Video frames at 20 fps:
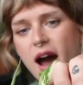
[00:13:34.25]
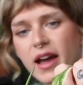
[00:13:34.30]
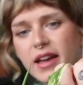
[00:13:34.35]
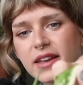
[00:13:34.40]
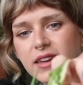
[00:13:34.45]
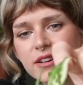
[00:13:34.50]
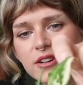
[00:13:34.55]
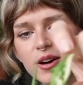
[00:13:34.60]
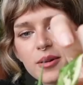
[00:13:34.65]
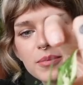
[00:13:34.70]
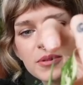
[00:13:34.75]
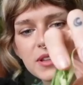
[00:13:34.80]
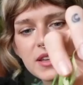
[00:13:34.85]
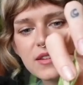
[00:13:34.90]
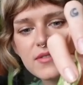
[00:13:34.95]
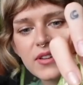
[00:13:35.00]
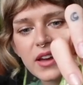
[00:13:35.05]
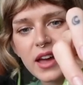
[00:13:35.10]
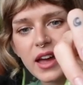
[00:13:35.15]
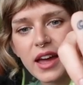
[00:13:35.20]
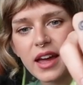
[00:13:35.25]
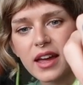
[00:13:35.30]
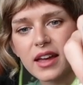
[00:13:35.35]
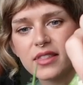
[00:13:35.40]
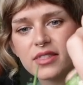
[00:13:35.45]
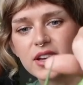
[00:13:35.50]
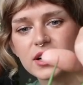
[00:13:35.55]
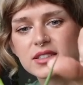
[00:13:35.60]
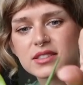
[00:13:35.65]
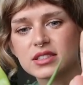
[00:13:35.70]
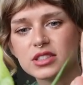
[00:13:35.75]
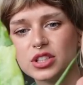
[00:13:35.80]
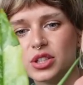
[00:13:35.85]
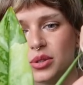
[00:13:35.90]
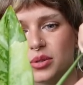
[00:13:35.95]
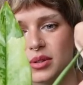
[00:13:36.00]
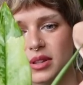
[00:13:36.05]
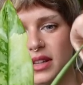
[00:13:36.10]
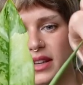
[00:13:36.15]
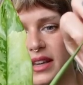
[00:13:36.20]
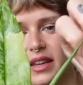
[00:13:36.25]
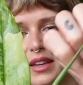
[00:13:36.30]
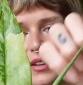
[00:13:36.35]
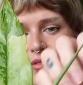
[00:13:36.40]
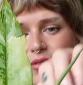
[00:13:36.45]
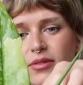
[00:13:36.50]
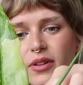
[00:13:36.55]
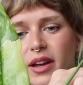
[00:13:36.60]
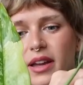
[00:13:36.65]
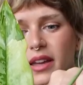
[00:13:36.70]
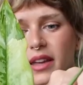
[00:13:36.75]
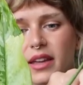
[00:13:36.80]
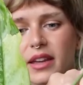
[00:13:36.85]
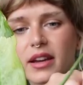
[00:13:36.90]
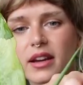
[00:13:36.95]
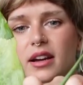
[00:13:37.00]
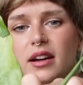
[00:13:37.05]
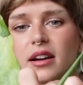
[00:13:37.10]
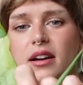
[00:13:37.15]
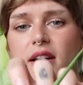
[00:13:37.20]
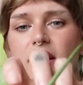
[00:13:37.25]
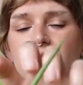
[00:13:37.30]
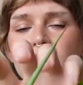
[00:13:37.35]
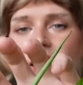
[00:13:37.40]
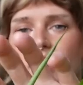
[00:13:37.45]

I cannot believe it. There's a new leaf right here